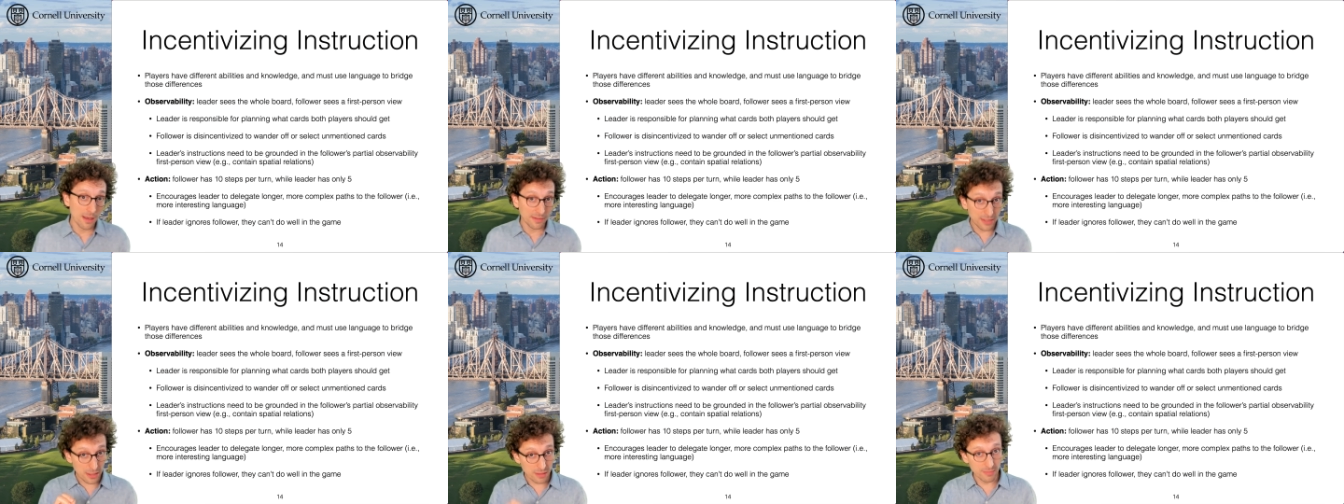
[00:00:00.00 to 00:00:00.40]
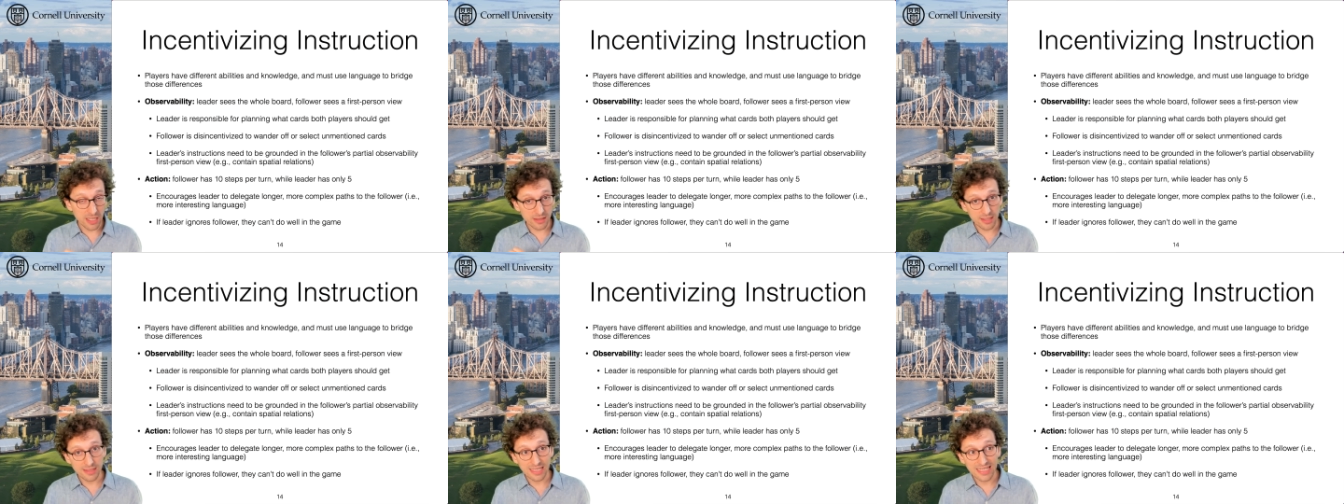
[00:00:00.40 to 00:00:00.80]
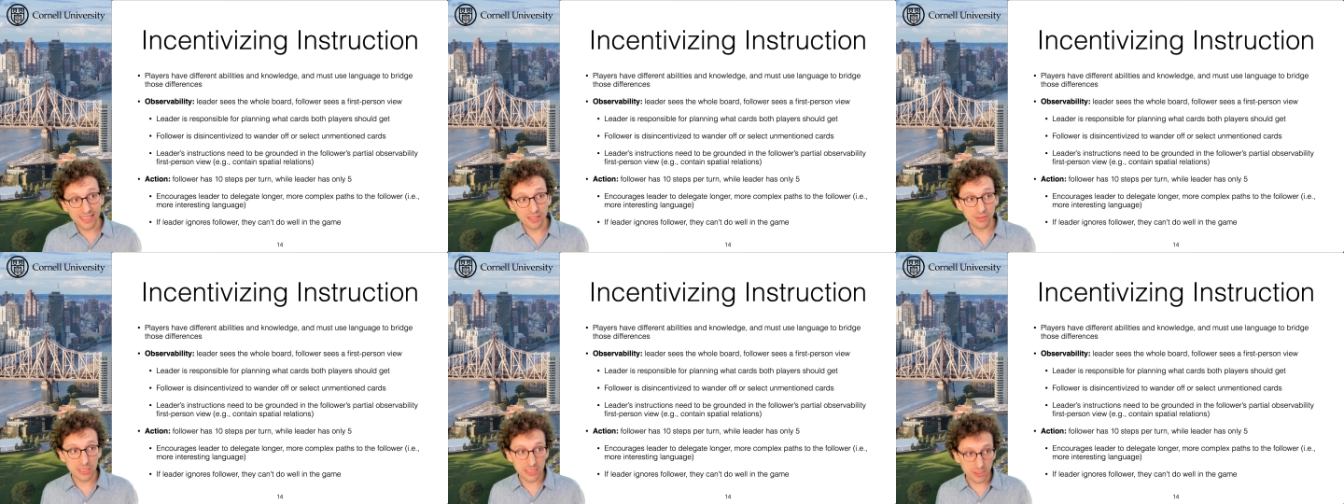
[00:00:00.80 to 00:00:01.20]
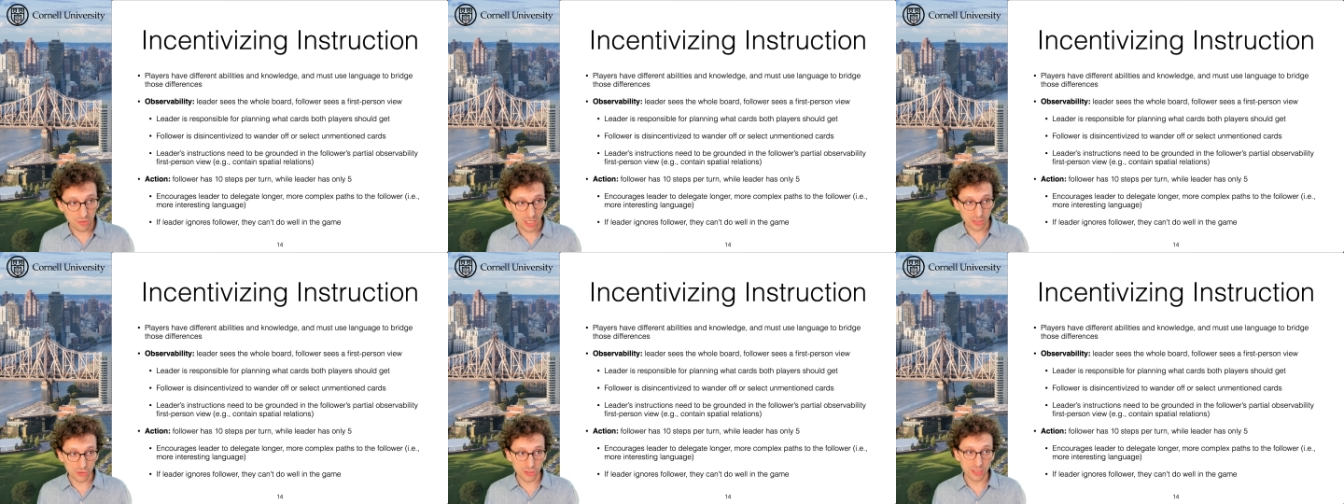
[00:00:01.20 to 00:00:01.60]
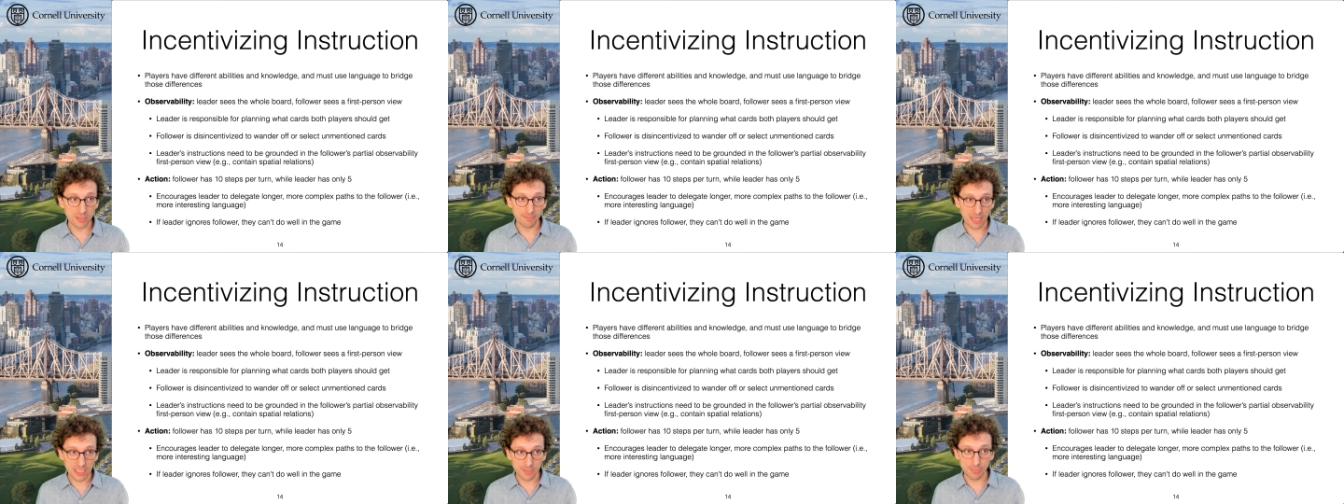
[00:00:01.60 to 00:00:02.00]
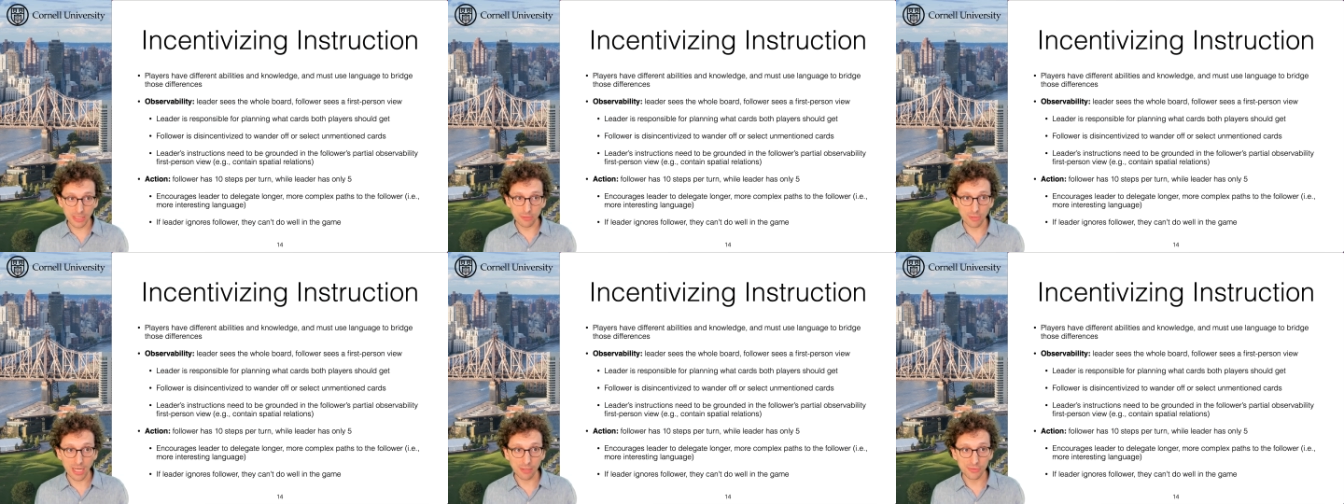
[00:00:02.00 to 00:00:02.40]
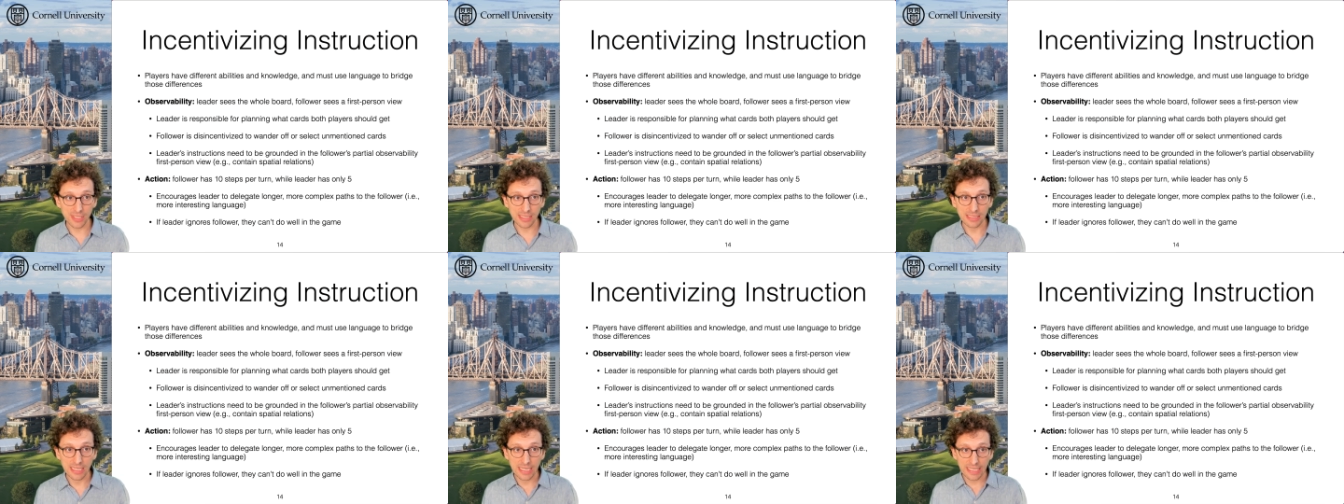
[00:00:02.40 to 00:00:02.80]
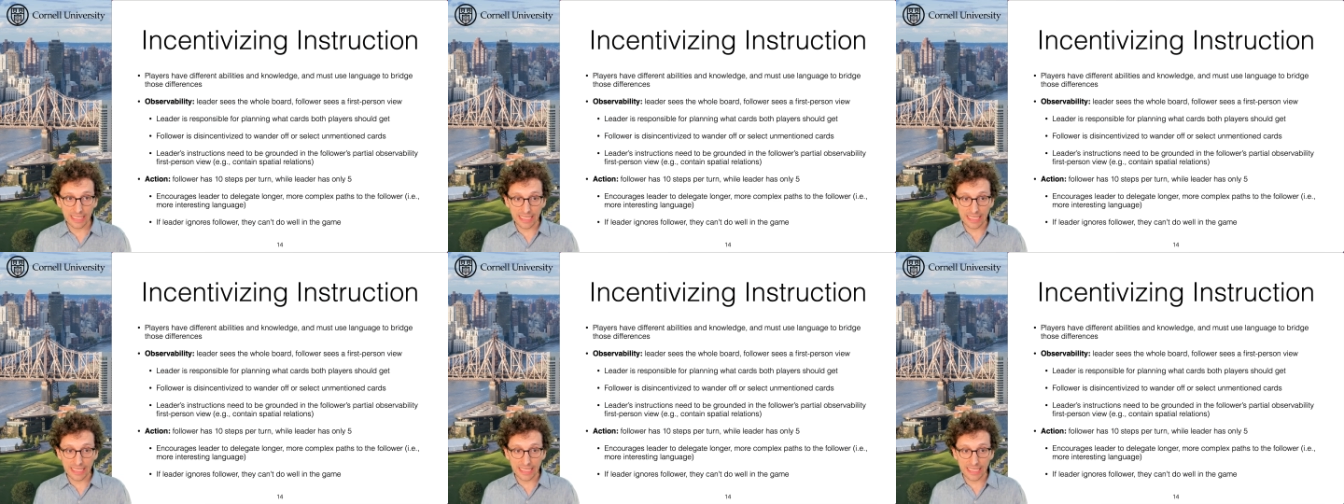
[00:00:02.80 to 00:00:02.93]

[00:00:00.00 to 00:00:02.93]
This means that the leader instructions must be grounded